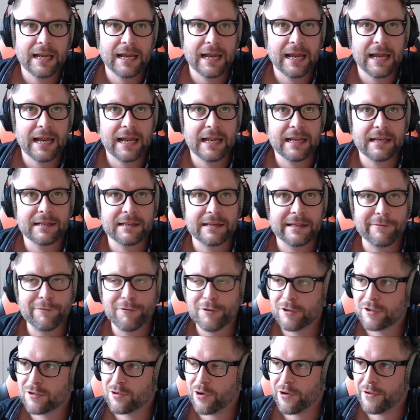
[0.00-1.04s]
and if
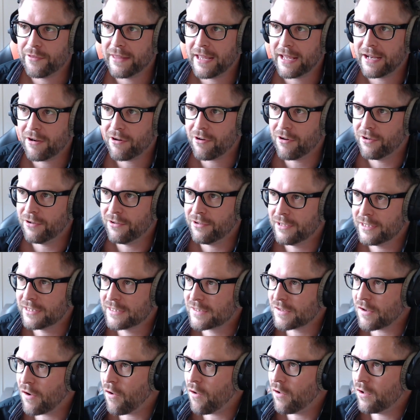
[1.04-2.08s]
you turn that on,
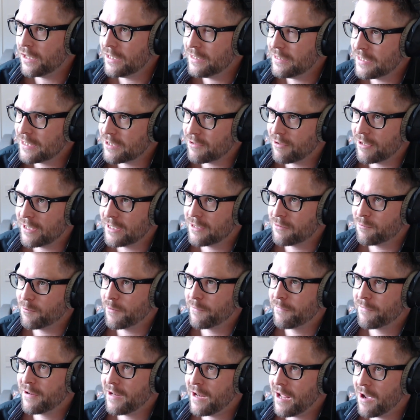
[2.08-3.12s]
it's all integrated
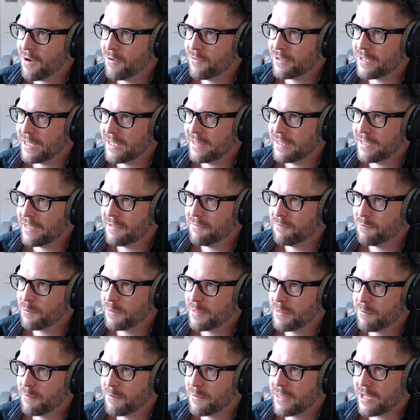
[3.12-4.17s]
with cloud and
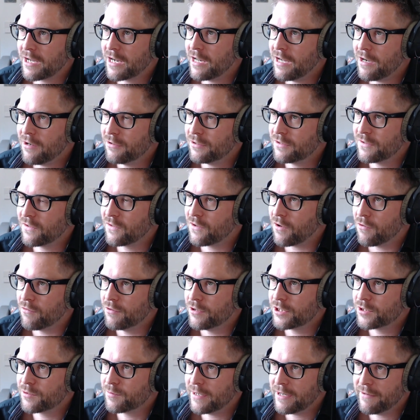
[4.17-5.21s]
with the cloud
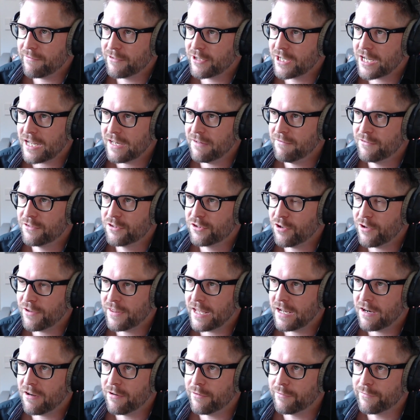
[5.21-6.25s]
storage, whatever. You can't even turn
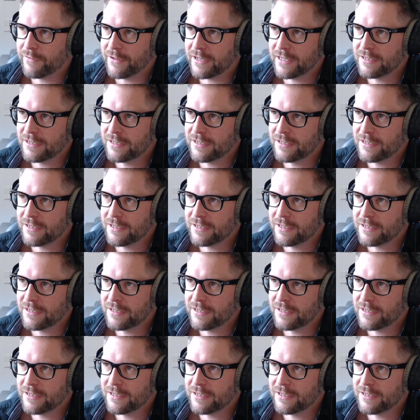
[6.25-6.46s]
that off.